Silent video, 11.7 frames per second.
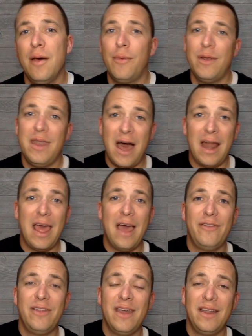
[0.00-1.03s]
But not
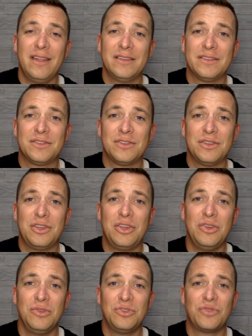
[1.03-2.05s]
having that is
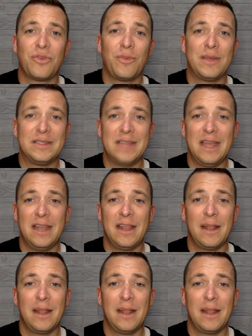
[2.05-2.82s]
huge for my sanity.